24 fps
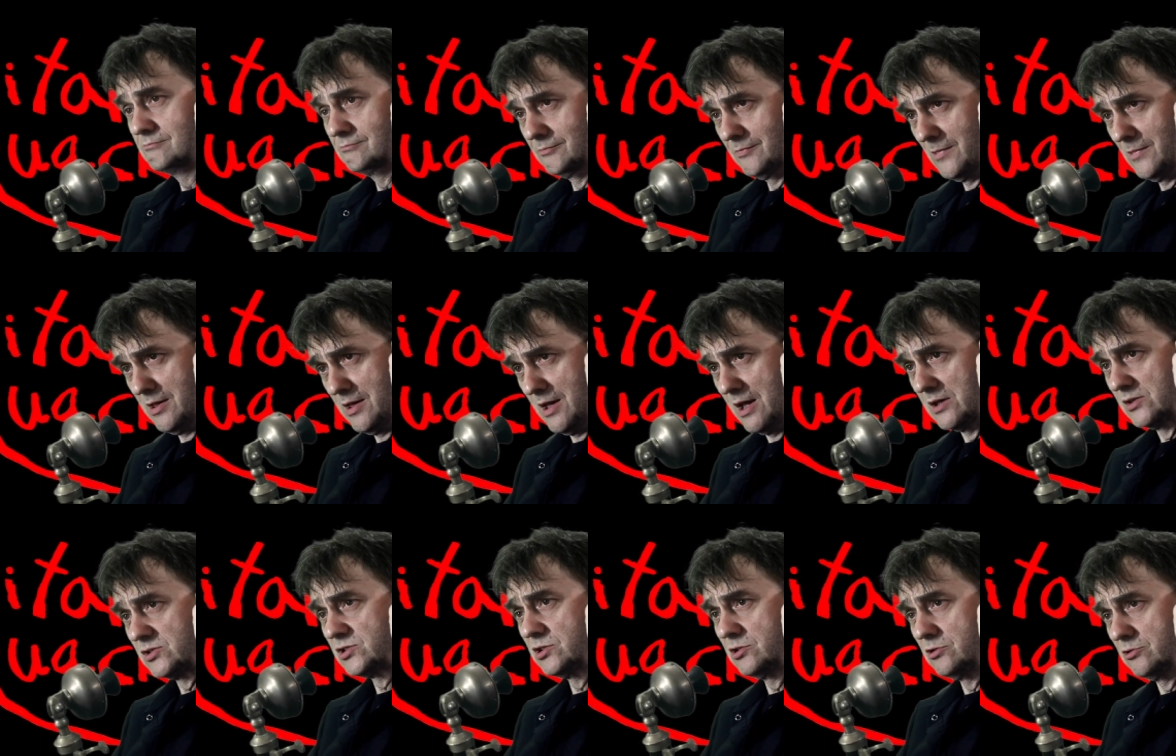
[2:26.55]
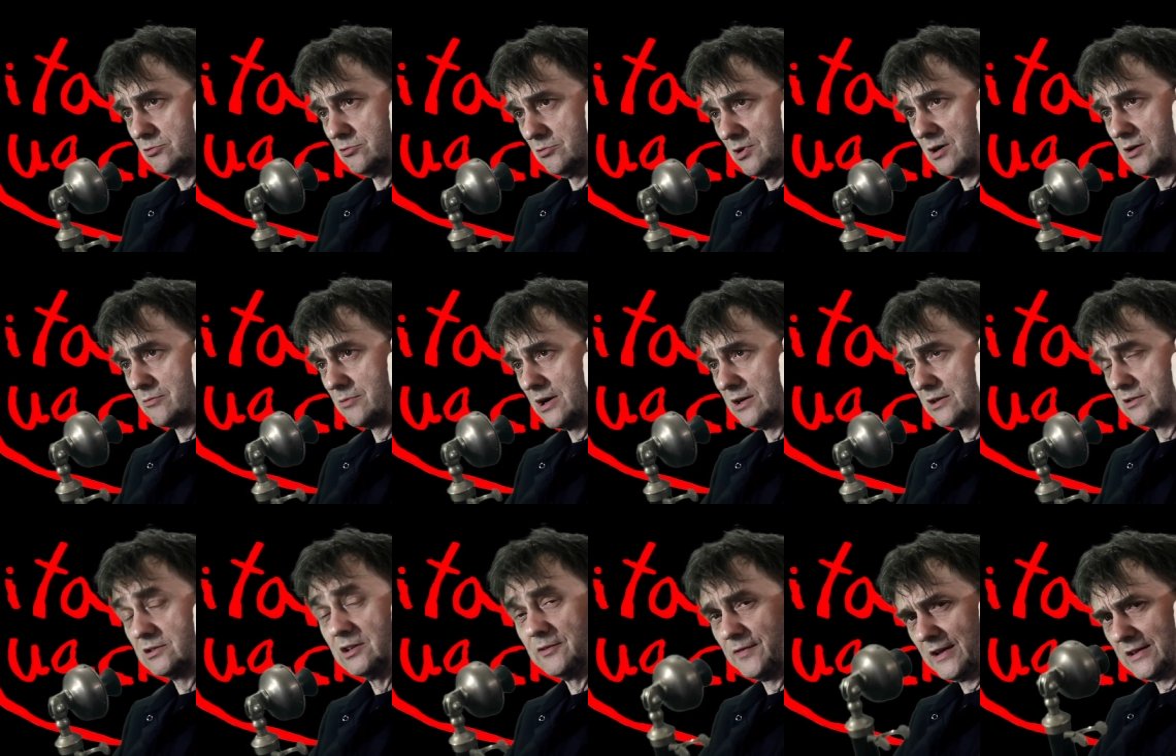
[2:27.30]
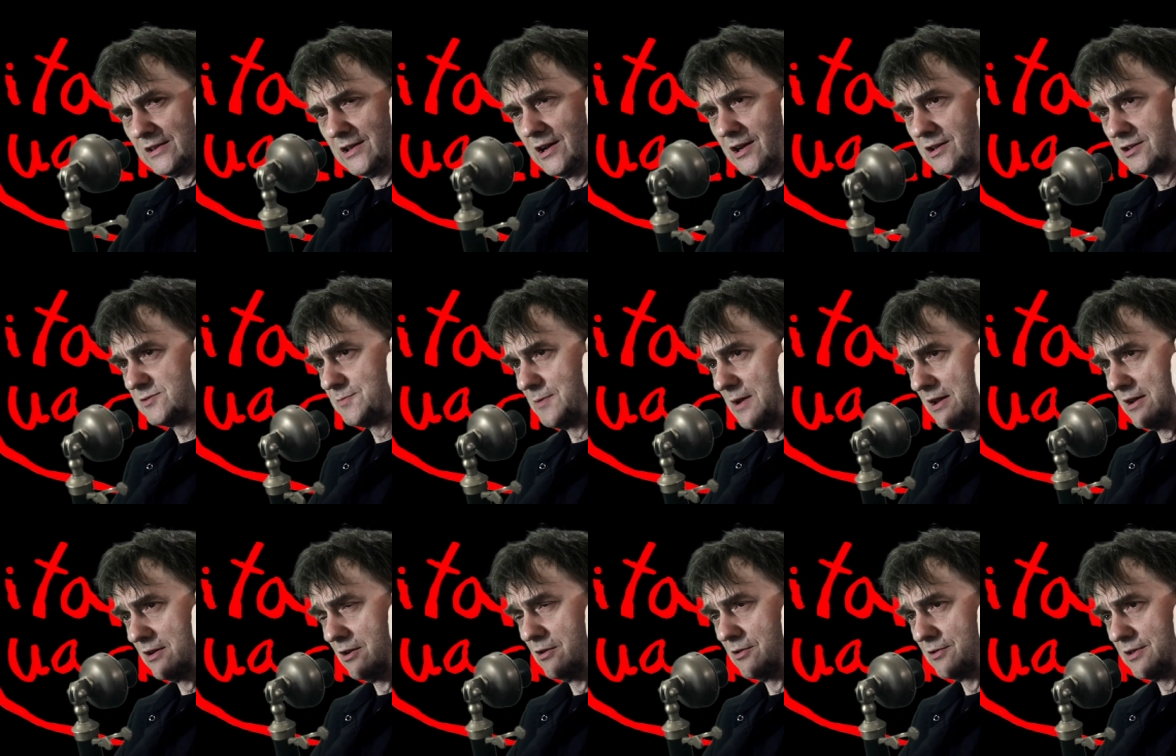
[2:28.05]
Yes, you are right. In fact, I'll explain
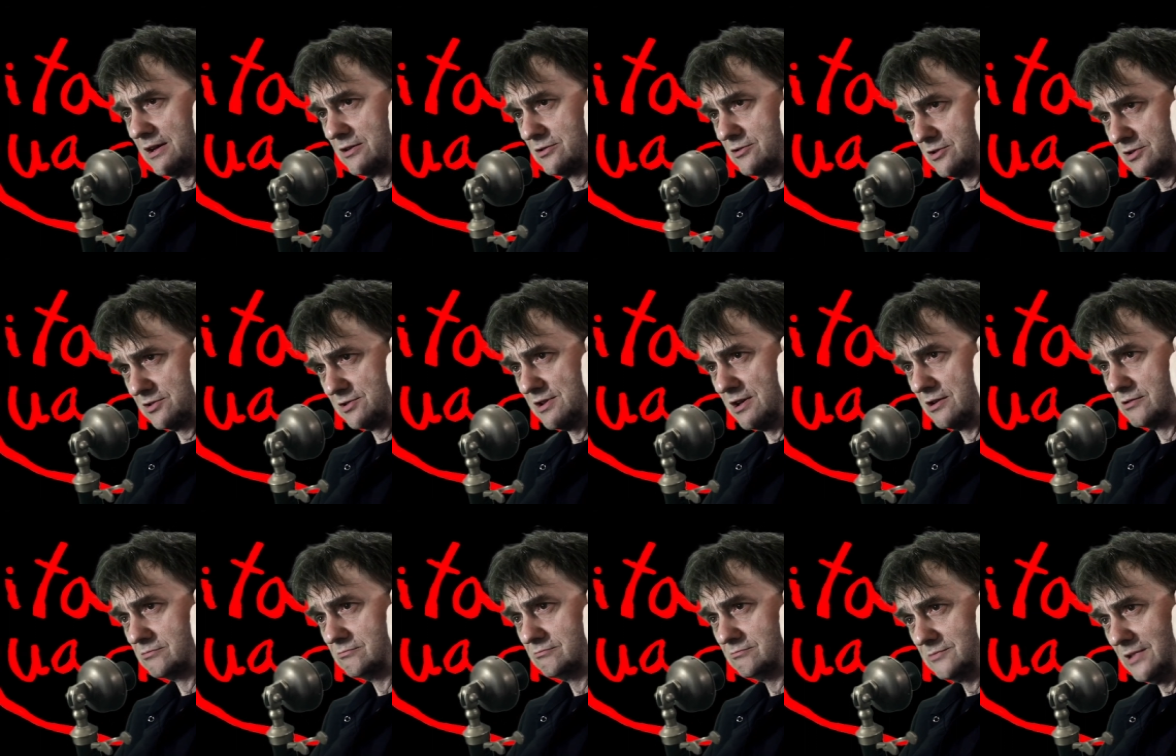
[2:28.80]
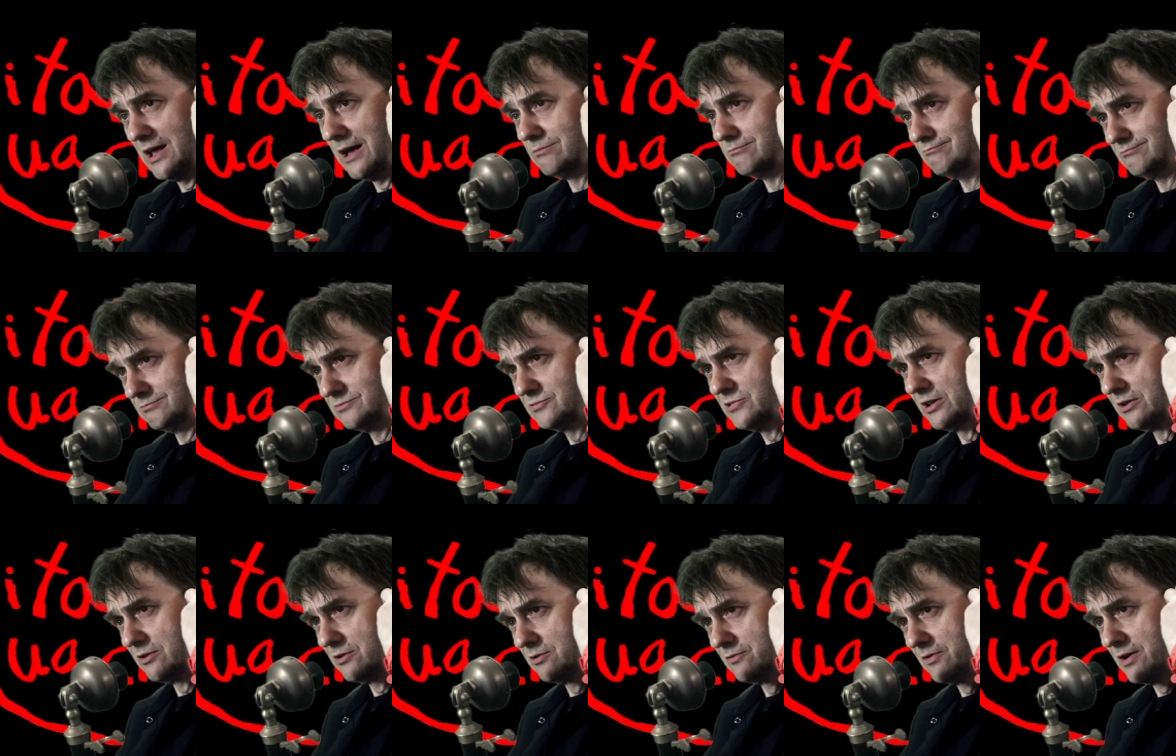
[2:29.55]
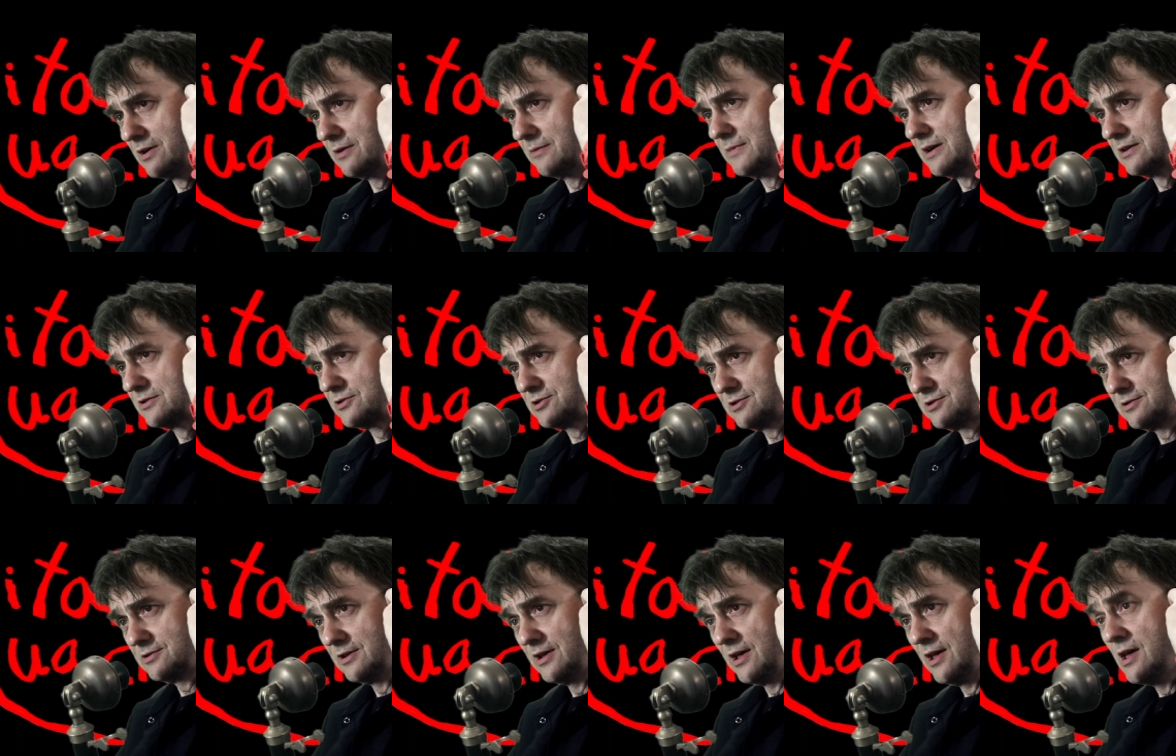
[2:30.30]
all that just now. Yeah, thank you very much.